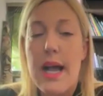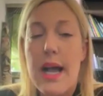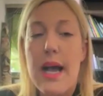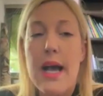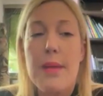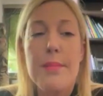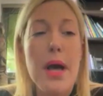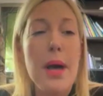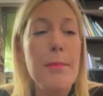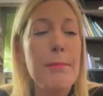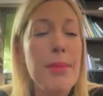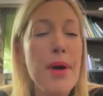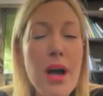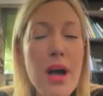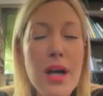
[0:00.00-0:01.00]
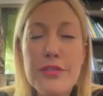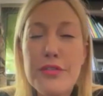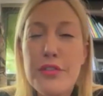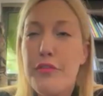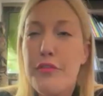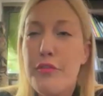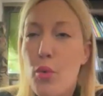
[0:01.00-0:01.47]
apart
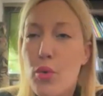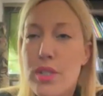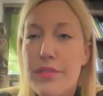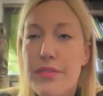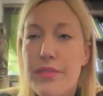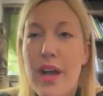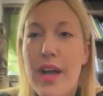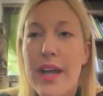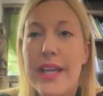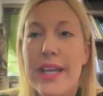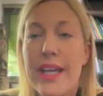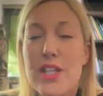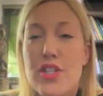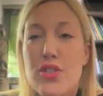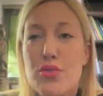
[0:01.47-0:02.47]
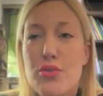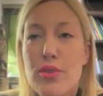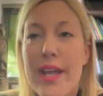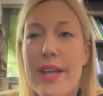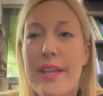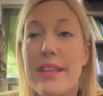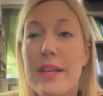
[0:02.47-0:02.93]
from fortifying its
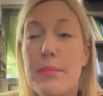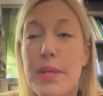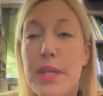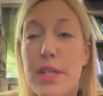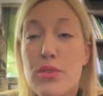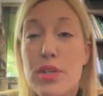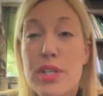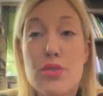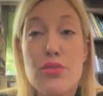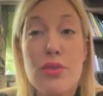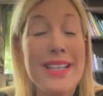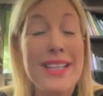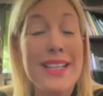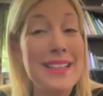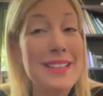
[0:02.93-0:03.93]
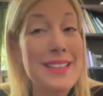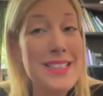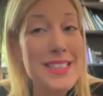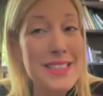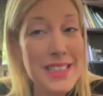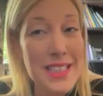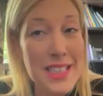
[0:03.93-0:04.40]
strength and military strength in the
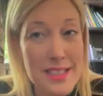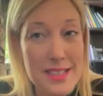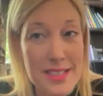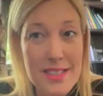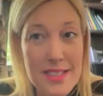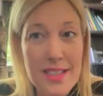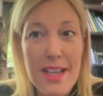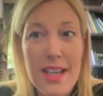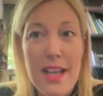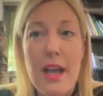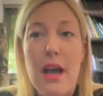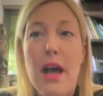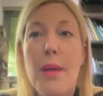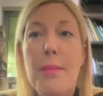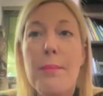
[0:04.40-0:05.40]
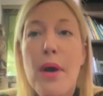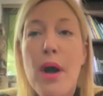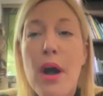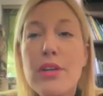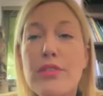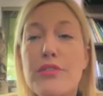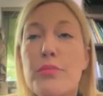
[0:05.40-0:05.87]
seas,
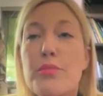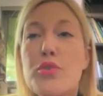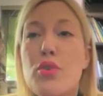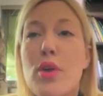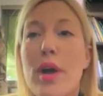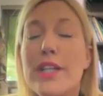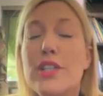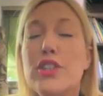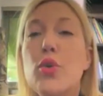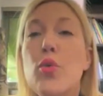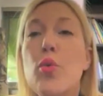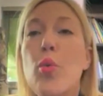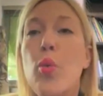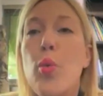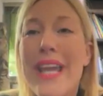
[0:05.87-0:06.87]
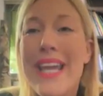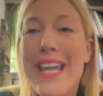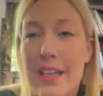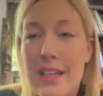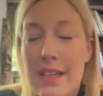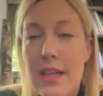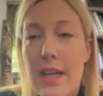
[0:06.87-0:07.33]
apart from trying to
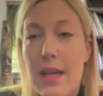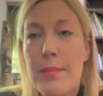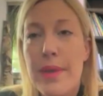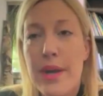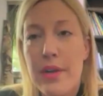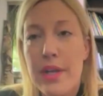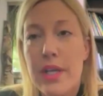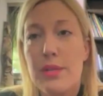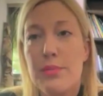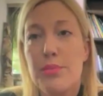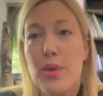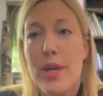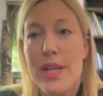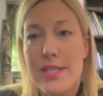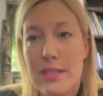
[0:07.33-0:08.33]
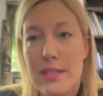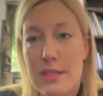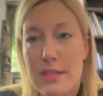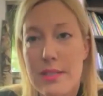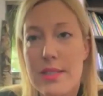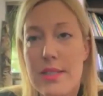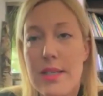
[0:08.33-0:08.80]
weaken American
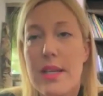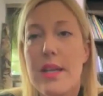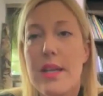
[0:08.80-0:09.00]
presence